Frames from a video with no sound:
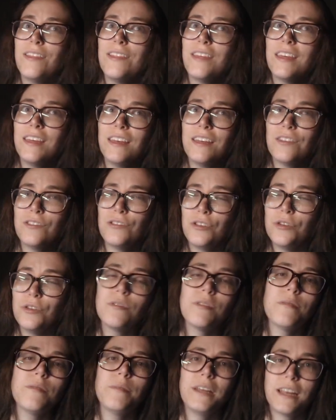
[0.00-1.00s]
the
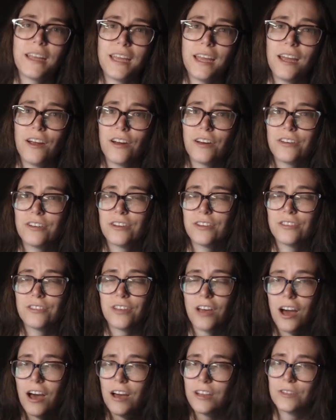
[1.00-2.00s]
two comedic
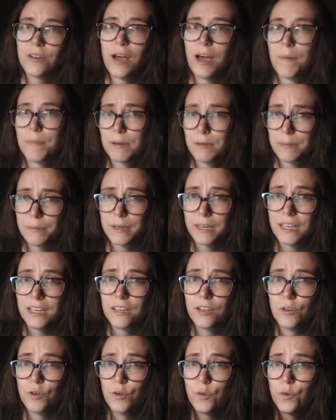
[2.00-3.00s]
characters also happen to
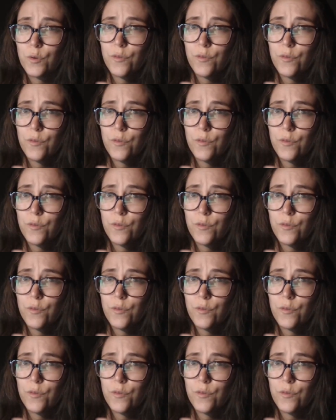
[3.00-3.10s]
be